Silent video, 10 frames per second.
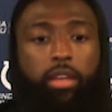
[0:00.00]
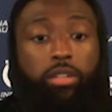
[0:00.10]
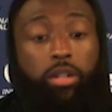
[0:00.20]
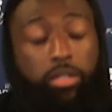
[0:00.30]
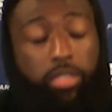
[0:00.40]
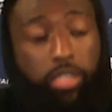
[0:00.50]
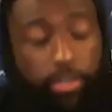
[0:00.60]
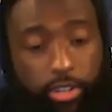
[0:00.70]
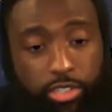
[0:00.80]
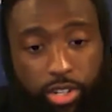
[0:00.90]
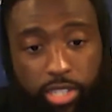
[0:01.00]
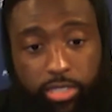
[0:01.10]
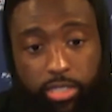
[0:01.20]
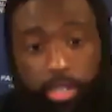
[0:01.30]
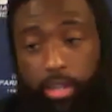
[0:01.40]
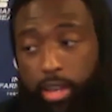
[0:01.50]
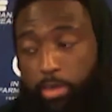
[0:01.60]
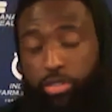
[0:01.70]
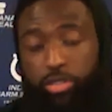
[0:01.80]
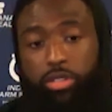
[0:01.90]
Uh, to your first question, yeah,
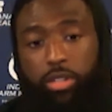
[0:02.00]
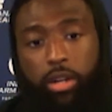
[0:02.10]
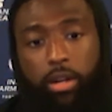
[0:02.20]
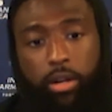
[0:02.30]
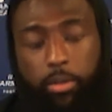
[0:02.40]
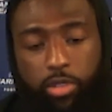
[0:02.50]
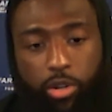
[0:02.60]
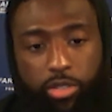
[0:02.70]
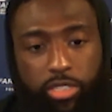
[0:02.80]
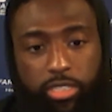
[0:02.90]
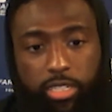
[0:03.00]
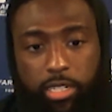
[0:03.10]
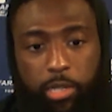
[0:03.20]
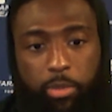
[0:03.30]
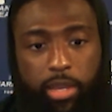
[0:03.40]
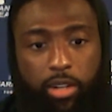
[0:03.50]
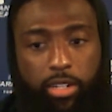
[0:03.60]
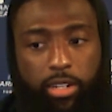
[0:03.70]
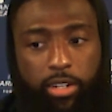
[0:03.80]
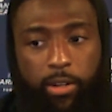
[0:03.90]
absolutely. Um, you know, it was just good to be out
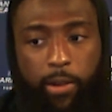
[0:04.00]
there.